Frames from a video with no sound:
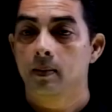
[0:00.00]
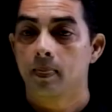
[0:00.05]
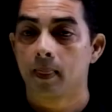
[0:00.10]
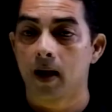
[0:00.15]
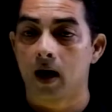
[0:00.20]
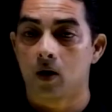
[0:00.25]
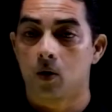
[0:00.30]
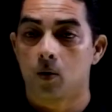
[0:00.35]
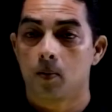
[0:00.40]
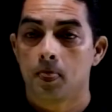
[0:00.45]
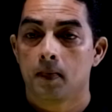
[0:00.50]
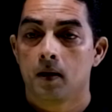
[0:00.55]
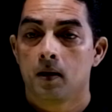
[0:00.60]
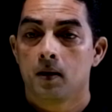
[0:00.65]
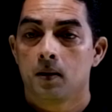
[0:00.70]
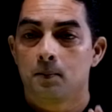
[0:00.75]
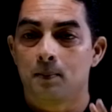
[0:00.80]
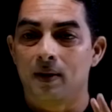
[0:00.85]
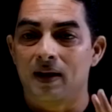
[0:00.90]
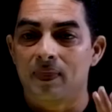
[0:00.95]
Now,
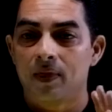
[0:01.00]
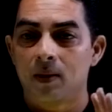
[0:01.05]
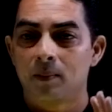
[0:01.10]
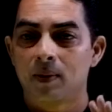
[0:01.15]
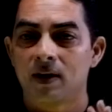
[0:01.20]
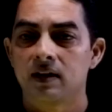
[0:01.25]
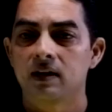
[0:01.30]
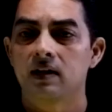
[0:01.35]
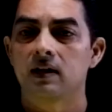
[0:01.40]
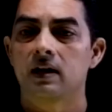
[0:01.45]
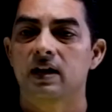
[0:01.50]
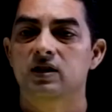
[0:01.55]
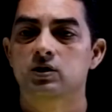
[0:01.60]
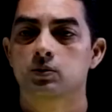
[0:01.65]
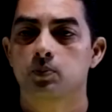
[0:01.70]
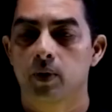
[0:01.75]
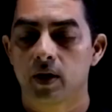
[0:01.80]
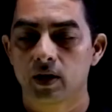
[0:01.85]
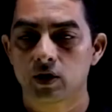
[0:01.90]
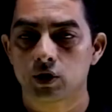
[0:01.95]
mathematical
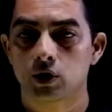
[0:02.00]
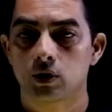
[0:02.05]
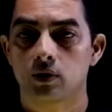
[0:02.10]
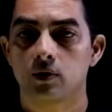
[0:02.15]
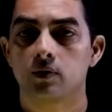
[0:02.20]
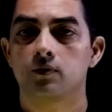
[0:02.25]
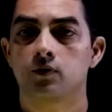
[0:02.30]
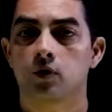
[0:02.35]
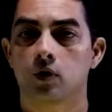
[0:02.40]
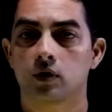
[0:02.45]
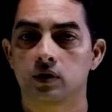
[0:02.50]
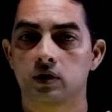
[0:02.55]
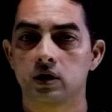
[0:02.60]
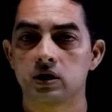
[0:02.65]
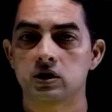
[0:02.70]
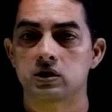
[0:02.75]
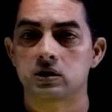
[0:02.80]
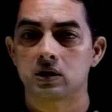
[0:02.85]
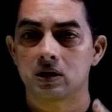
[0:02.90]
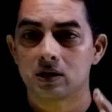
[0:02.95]
expression for
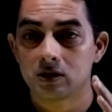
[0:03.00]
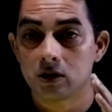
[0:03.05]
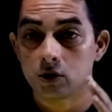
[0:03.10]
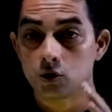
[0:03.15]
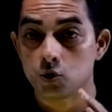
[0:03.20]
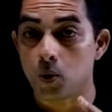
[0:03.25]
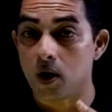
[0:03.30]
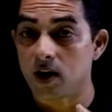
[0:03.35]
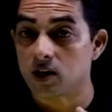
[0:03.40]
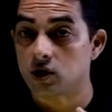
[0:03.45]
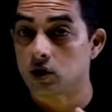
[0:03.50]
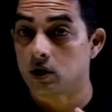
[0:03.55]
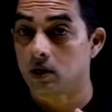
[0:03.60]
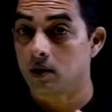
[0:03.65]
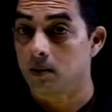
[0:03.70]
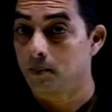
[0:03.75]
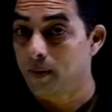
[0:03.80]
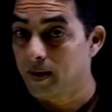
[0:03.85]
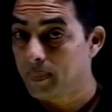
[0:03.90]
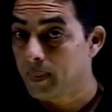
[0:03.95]
this
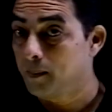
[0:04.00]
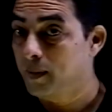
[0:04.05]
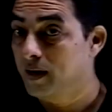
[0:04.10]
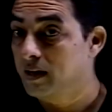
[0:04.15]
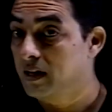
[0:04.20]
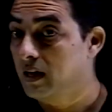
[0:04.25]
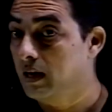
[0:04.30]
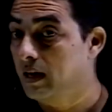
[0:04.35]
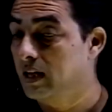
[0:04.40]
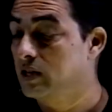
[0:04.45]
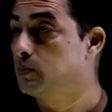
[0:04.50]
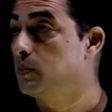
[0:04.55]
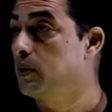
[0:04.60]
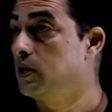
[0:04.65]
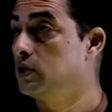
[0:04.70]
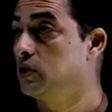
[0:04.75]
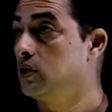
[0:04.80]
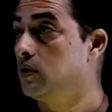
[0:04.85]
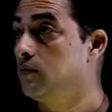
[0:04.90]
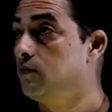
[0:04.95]
situation,
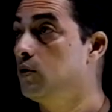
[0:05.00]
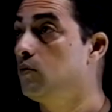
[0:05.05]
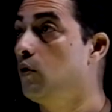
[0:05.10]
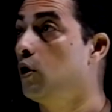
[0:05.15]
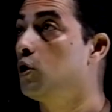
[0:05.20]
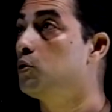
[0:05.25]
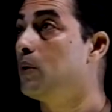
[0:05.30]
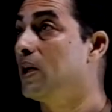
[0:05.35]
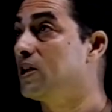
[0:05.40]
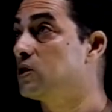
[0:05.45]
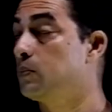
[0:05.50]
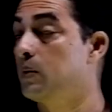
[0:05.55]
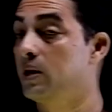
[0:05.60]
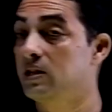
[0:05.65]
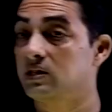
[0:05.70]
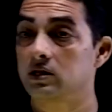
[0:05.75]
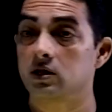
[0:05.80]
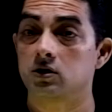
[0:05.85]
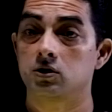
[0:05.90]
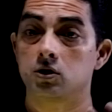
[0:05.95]
if we want to
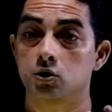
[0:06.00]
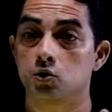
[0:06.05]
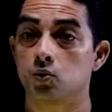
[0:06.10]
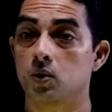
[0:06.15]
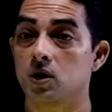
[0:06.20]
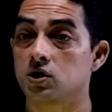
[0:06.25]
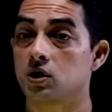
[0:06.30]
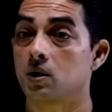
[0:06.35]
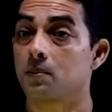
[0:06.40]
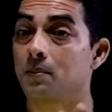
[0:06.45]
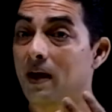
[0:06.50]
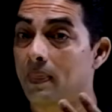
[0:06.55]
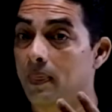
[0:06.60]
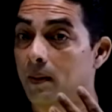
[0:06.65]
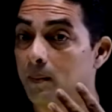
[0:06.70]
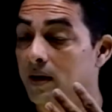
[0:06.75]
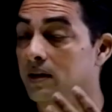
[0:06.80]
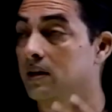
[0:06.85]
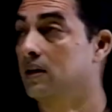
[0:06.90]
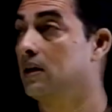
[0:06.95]
express this situation
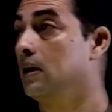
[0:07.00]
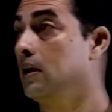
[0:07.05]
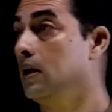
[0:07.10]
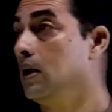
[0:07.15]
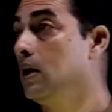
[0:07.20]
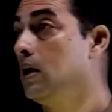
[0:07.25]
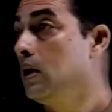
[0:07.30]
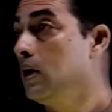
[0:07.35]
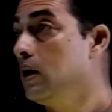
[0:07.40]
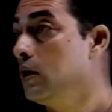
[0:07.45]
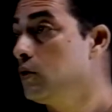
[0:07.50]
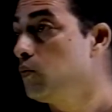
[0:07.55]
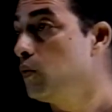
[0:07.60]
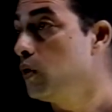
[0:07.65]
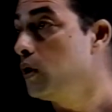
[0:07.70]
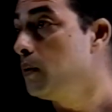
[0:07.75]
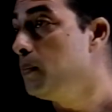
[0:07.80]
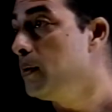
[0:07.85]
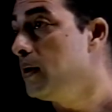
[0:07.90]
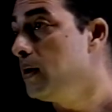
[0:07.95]
mathematically, it
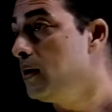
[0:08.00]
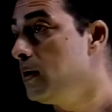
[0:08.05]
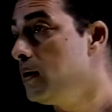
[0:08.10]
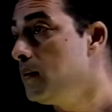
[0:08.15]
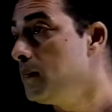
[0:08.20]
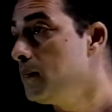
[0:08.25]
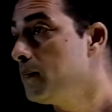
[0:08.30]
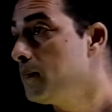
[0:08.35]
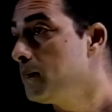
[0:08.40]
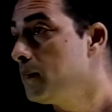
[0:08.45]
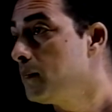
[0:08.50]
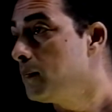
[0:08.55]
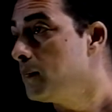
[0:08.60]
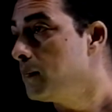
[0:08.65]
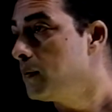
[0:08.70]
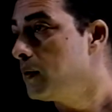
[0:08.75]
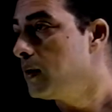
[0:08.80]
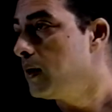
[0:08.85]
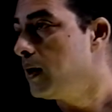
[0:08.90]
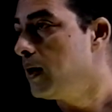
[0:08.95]
would be
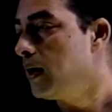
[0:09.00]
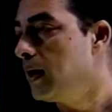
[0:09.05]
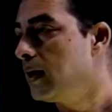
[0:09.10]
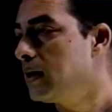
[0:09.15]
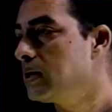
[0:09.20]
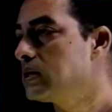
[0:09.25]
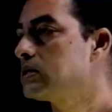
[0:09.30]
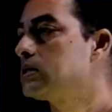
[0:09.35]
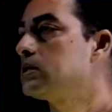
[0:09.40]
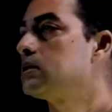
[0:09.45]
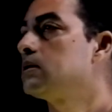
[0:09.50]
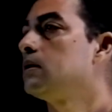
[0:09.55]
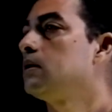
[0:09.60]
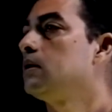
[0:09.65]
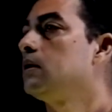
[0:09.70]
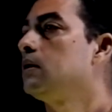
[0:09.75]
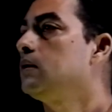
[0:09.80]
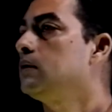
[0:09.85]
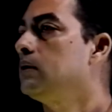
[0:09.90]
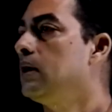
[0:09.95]
X,
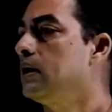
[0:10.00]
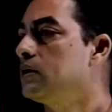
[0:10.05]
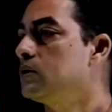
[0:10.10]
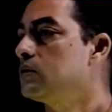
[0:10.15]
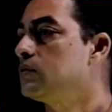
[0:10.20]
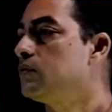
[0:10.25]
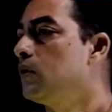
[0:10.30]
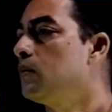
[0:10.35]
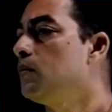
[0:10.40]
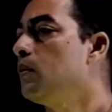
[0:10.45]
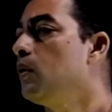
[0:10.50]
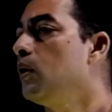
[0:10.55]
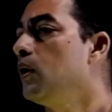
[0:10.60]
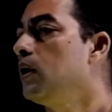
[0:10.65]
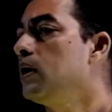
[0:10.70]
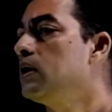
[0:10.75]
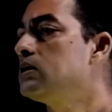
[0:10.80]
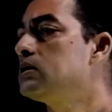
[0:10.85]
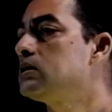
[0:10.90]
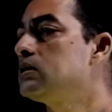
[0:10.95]
that is for
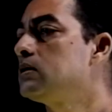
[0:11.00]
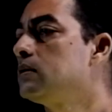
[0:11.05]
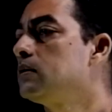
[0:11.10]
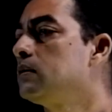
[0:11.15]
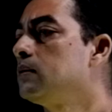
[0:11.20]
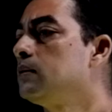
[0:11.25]
boys,